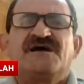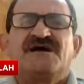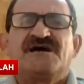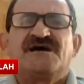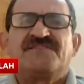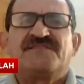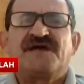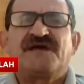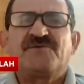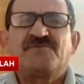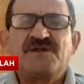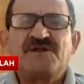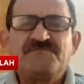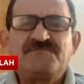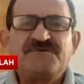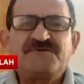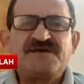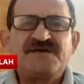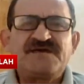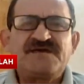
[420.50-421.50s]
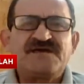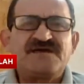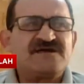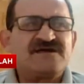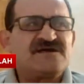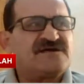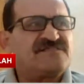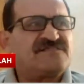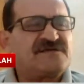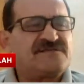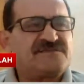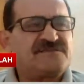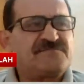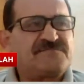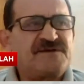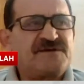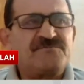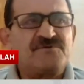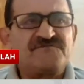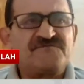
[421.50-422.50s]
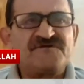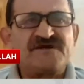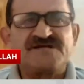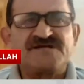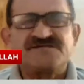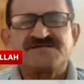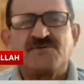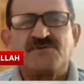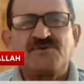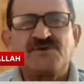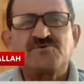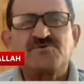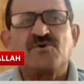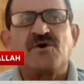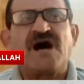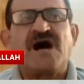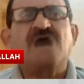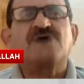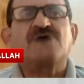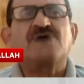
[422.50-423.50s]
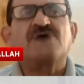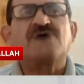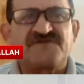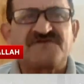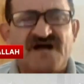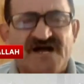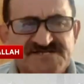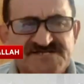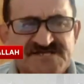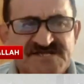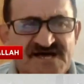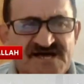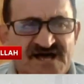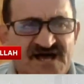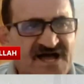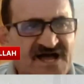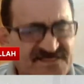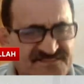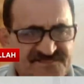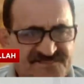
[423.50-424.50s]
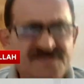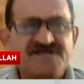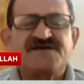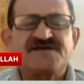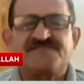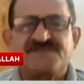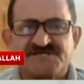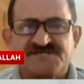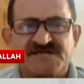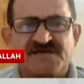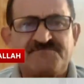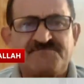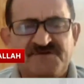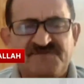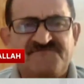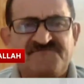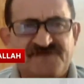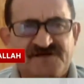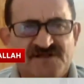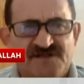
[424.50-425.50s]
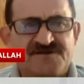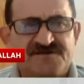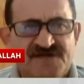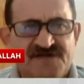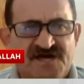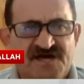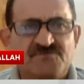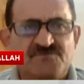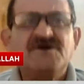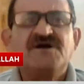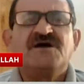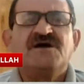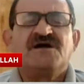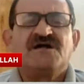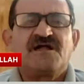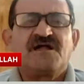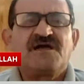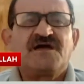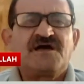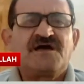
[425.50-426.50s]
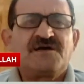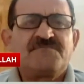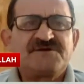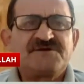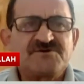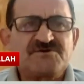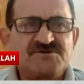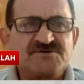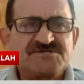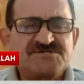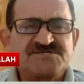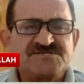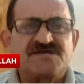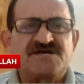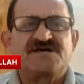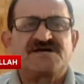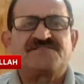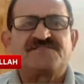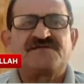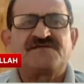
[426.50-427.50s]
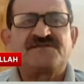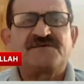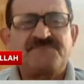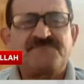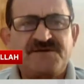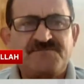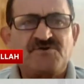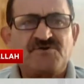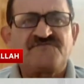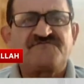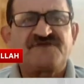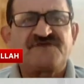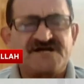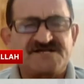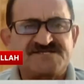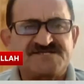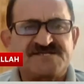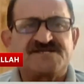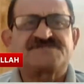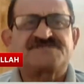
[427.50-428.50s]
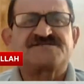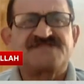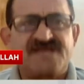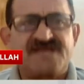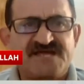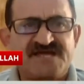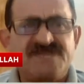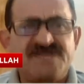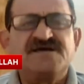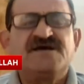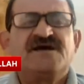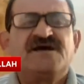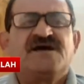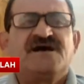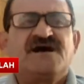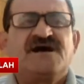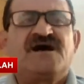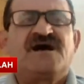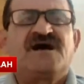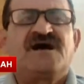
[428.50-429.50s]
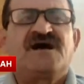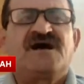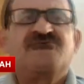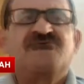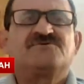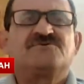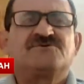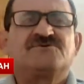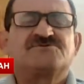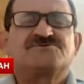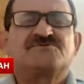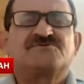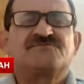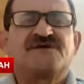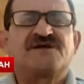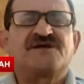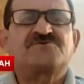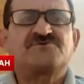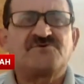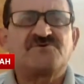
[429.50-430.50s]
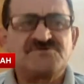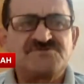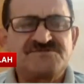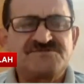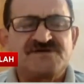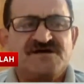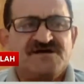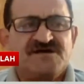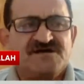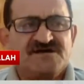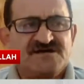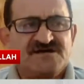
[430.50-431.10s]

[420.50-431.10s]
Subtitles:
they will be the people of Gaza will go out of Gaza. I think this has been failure now because the people of Gaza stay, and also they could